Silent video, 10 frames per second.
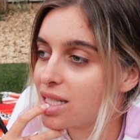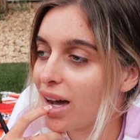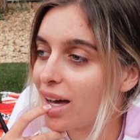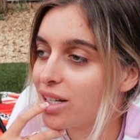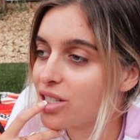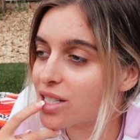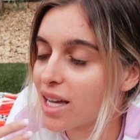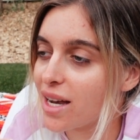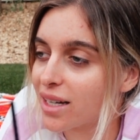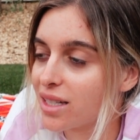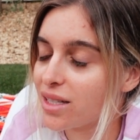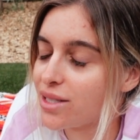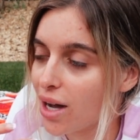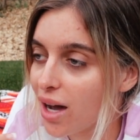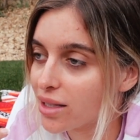kind of just connected the
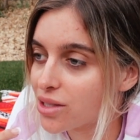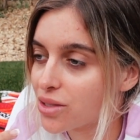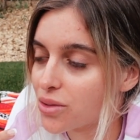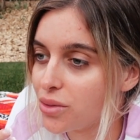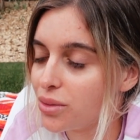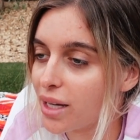dots to